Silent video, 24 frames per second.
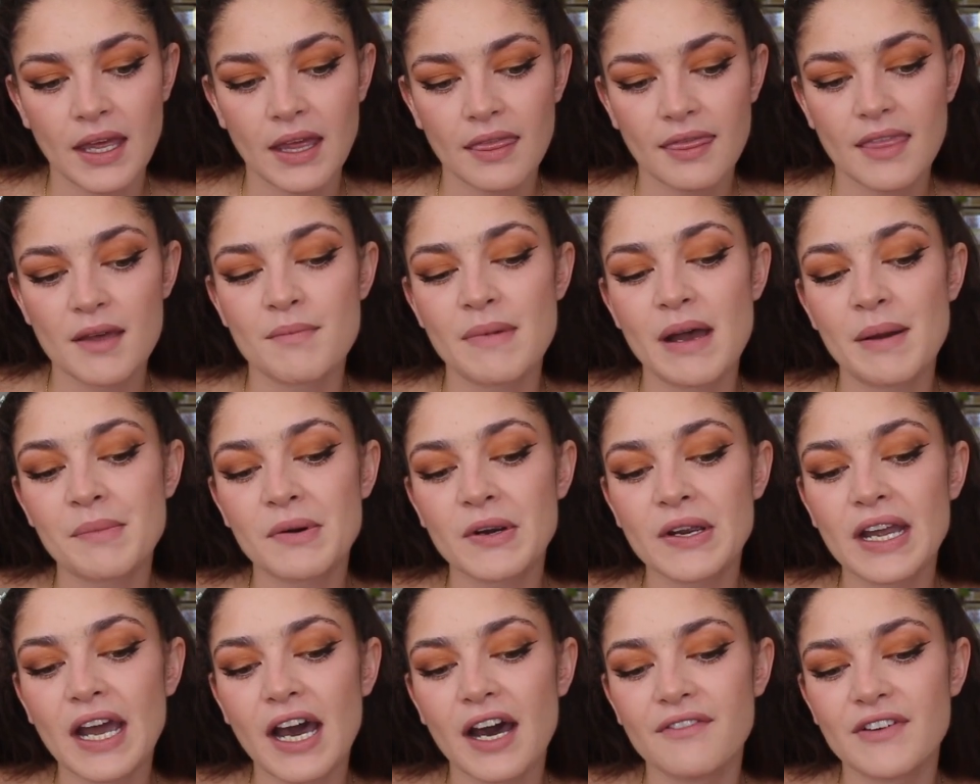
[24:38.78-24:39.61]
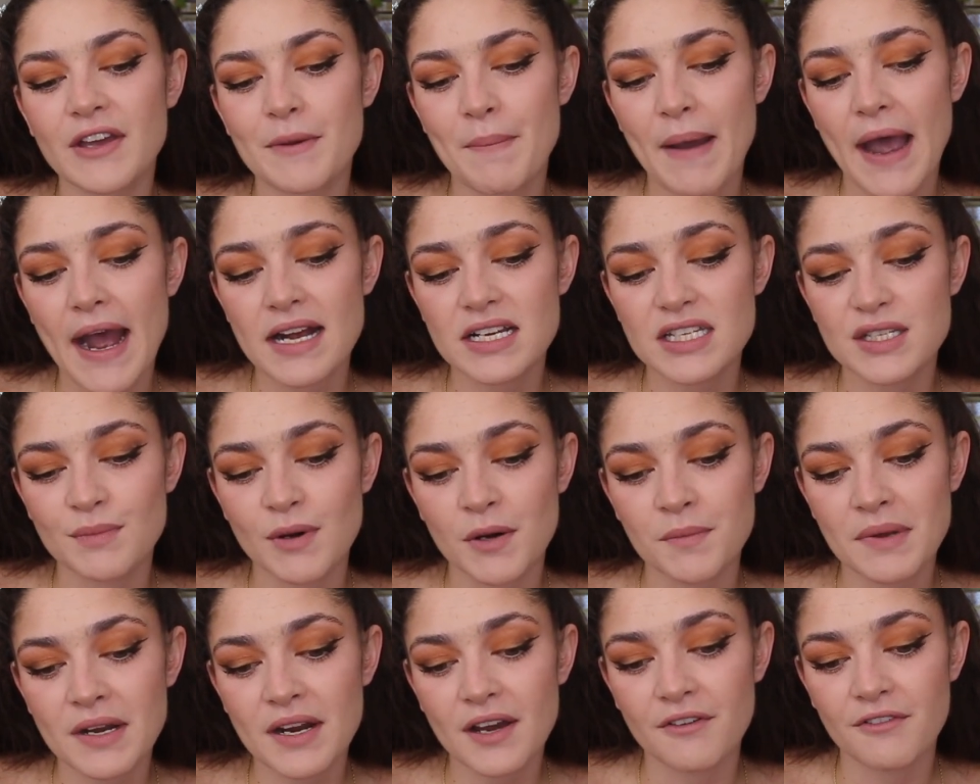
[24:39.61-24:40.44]
The memory of a past
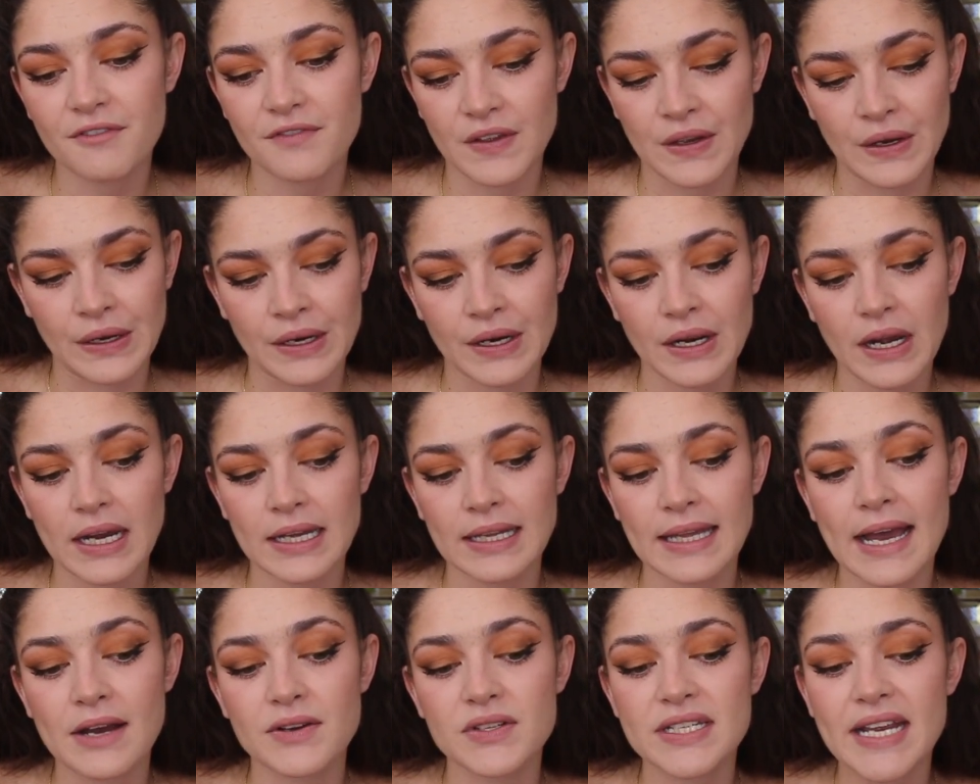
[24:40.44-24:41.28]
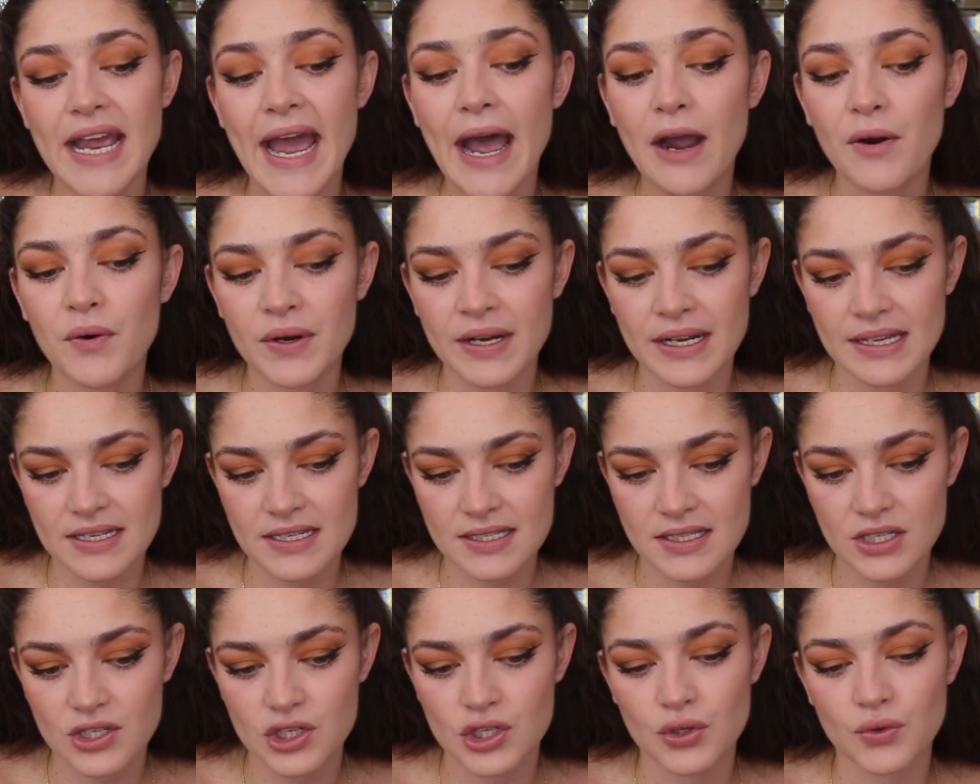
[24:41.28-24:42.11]
moment of fear allows
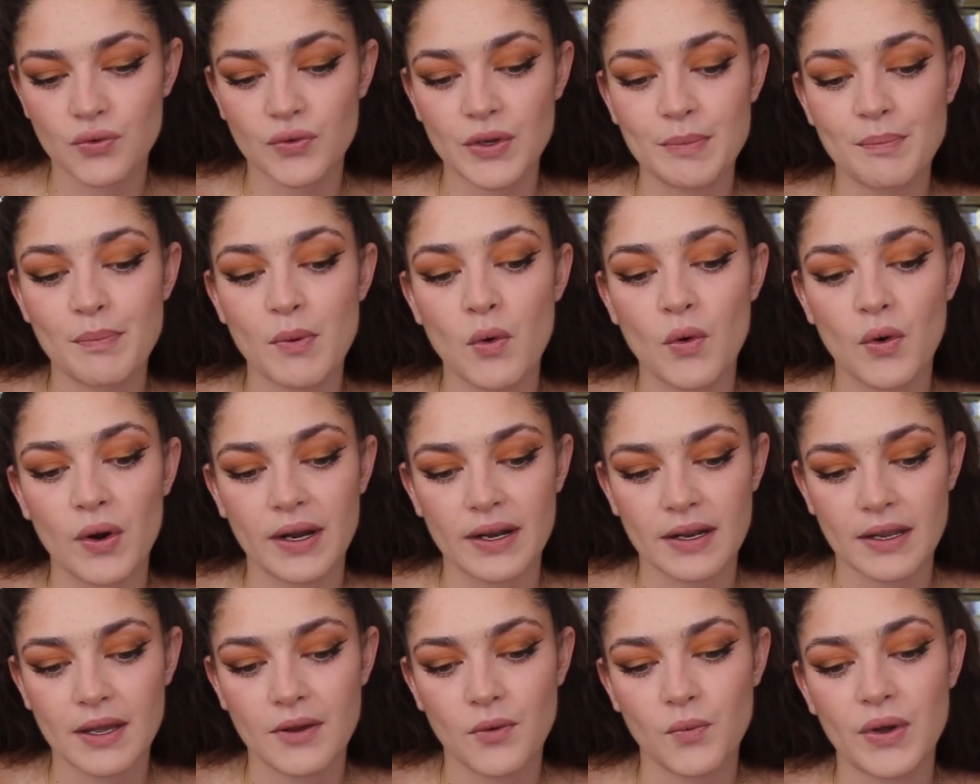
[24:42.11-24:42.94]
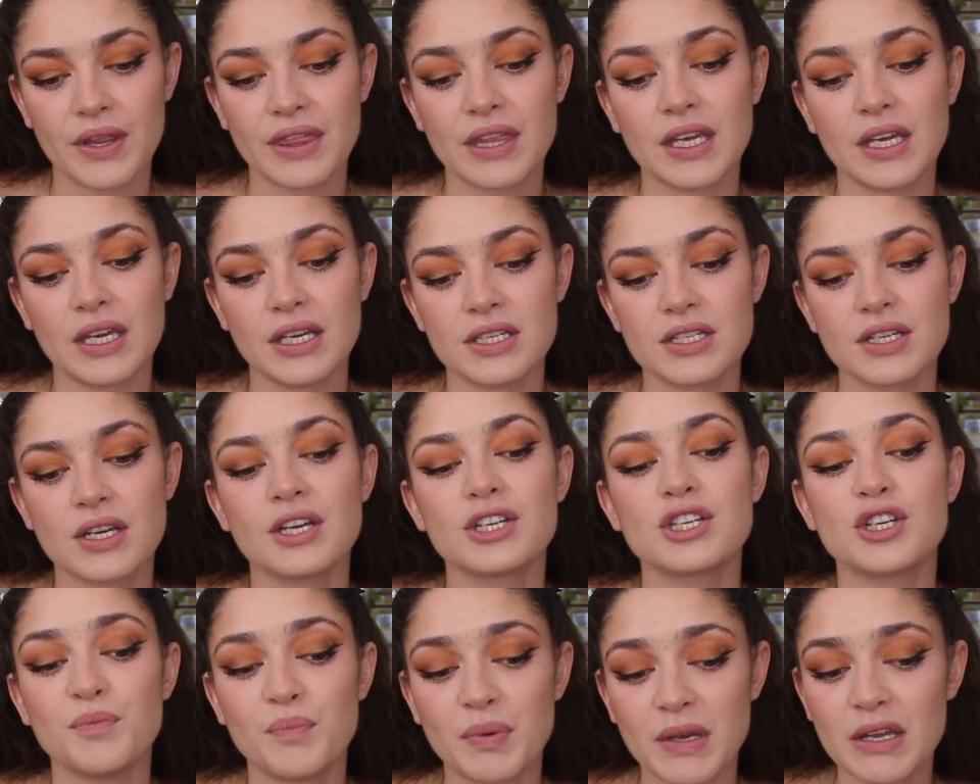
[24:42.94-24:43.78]
cowardice to reborn with each
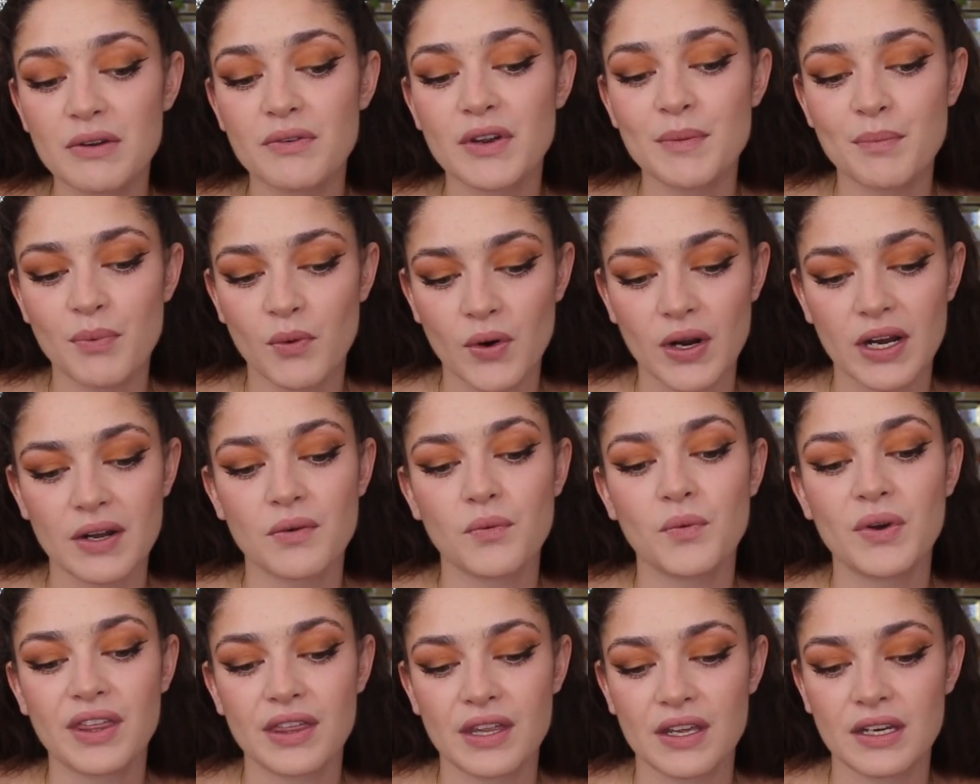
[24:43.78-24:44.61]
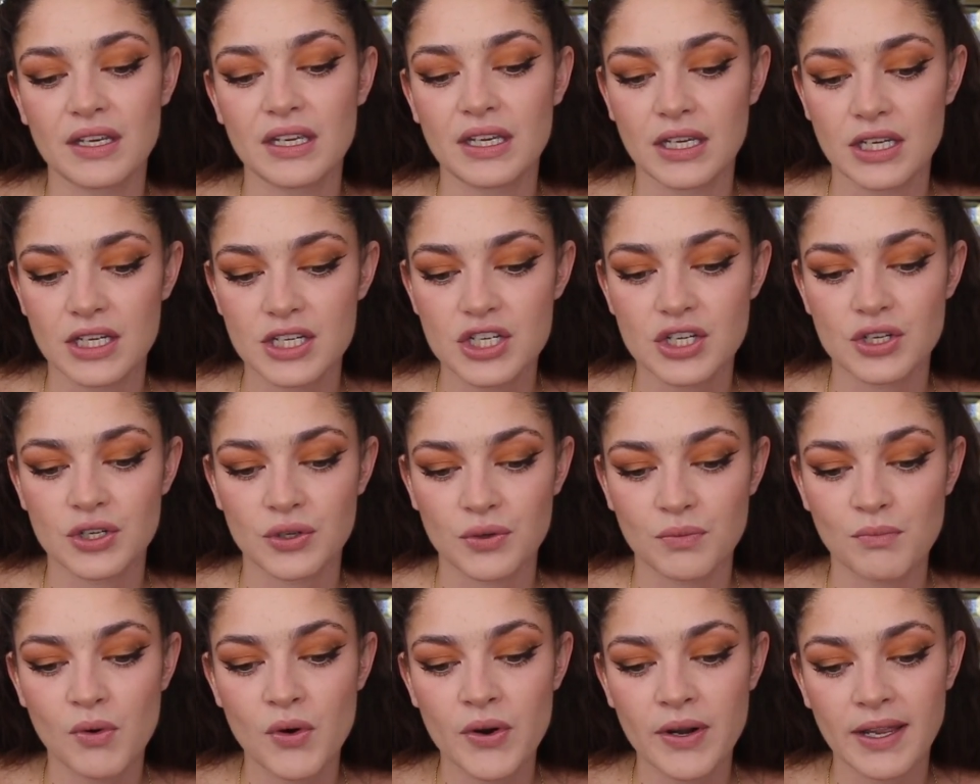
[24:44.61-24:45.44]
to be reborn within each new
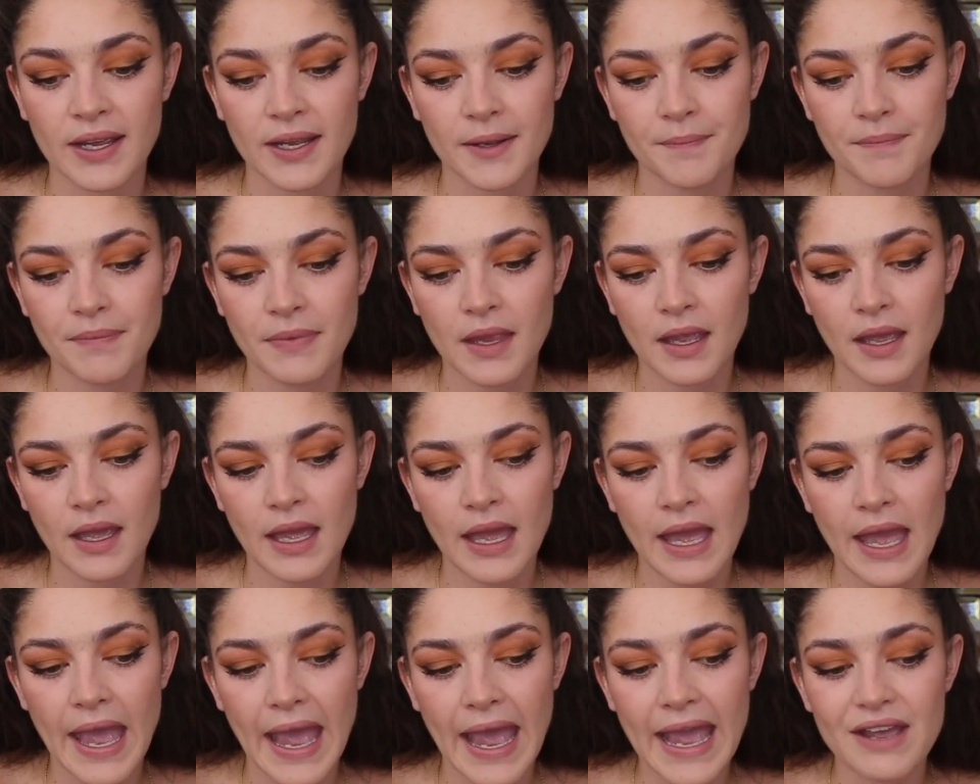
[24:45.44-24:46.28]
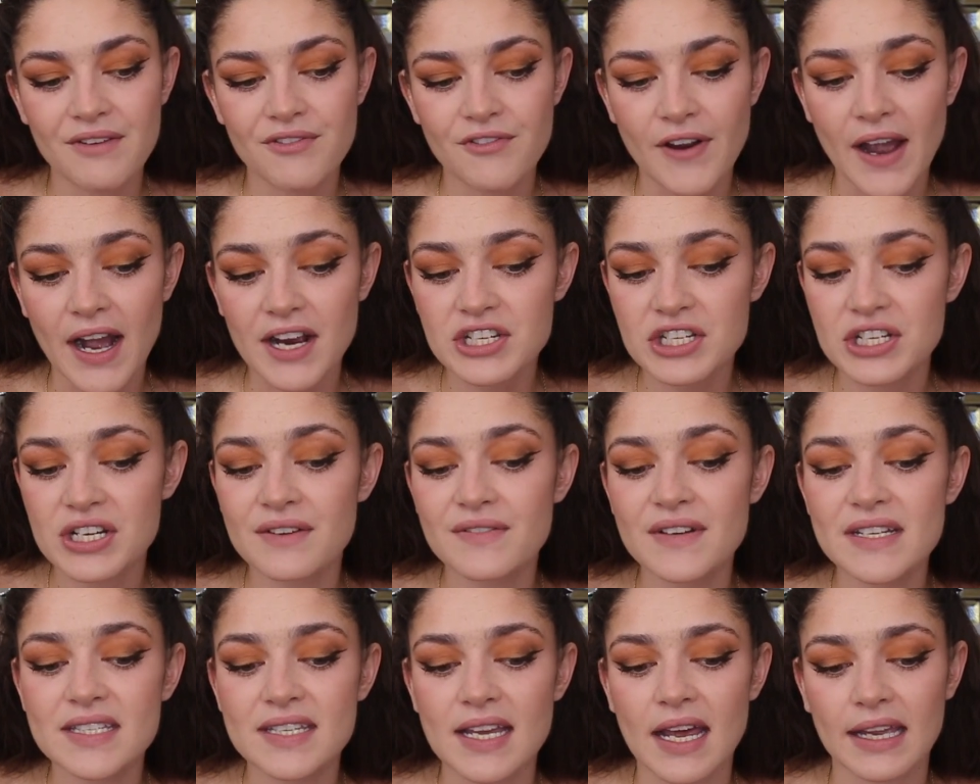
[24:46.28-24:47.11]
morning. A fraction of
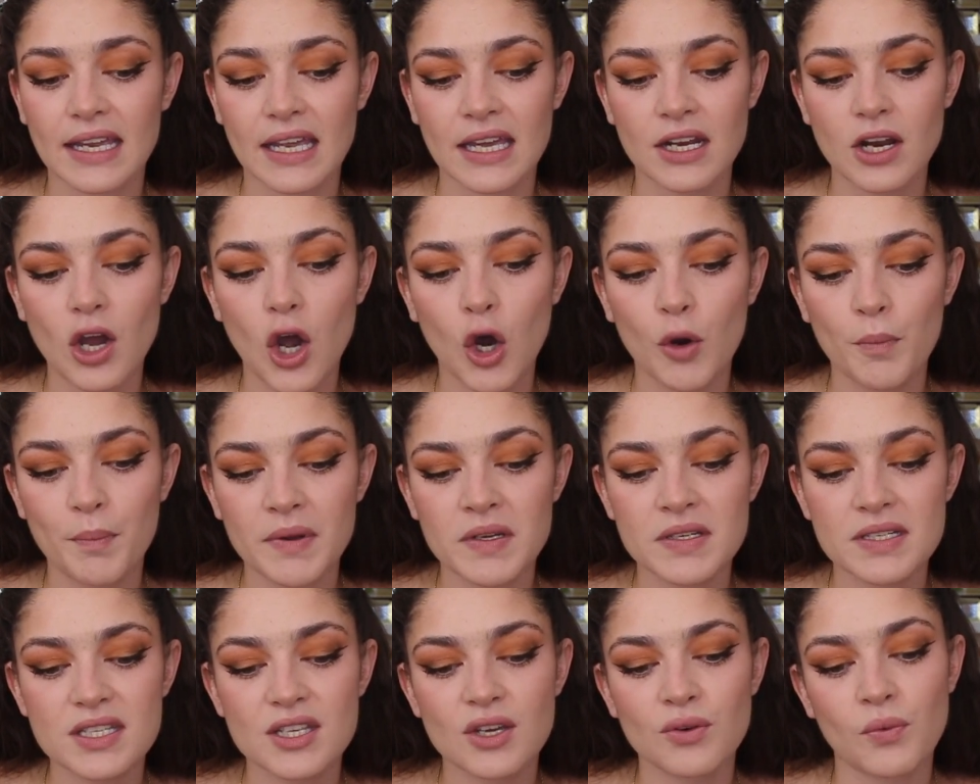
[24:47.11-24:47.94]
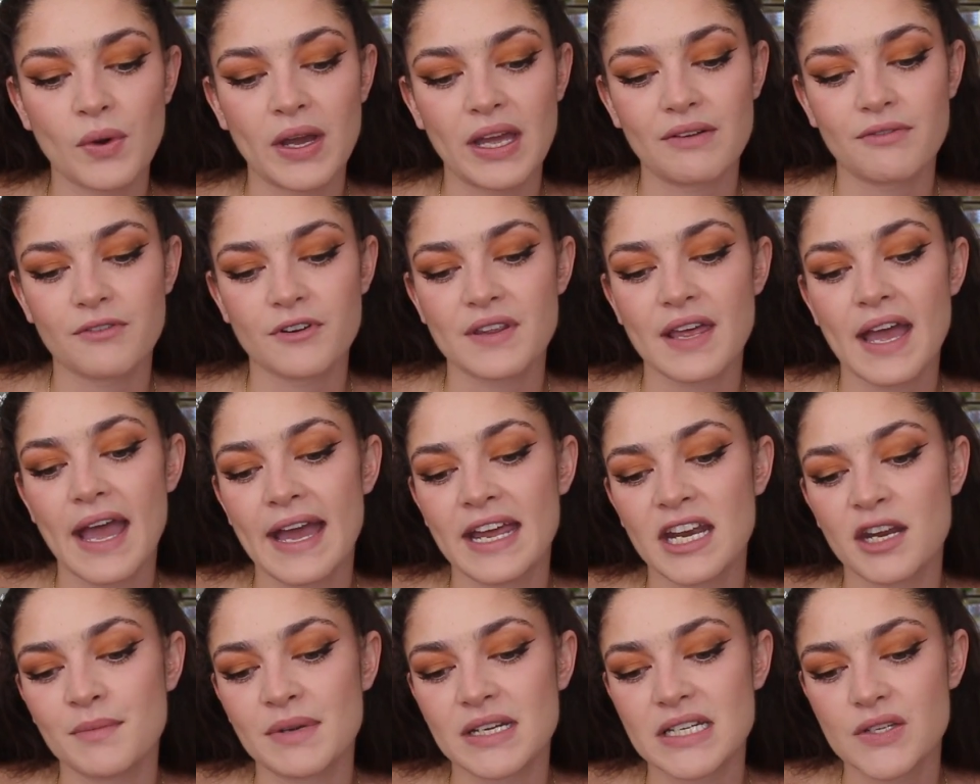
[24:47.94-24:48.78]
a second opens the way for the
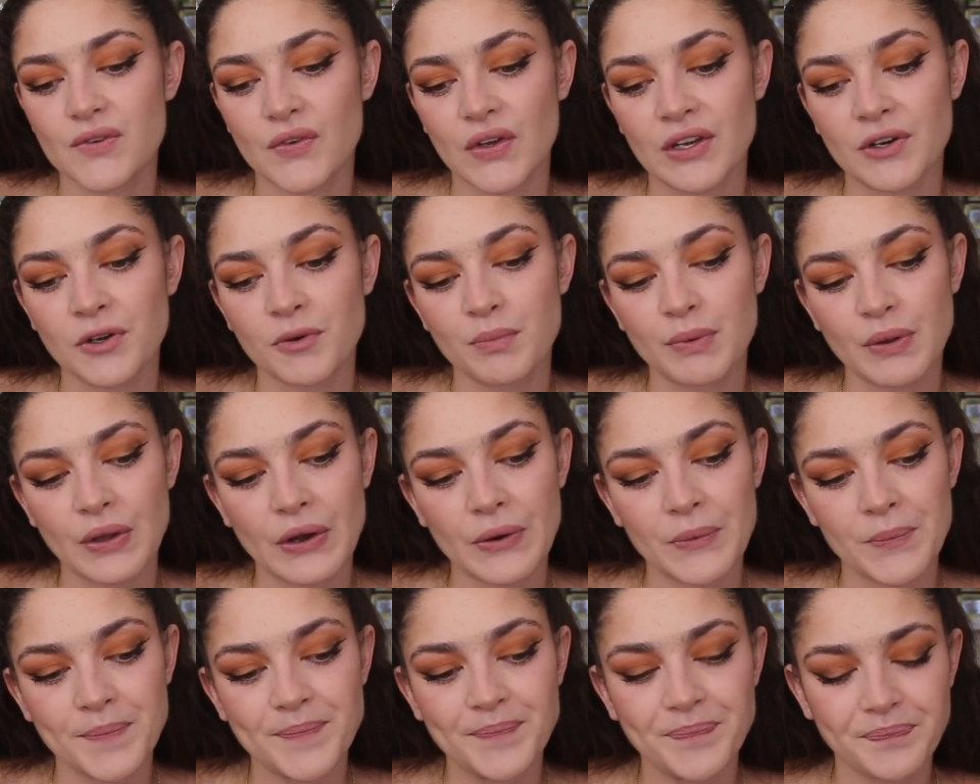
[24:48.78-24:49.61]
enemy's fatal blow.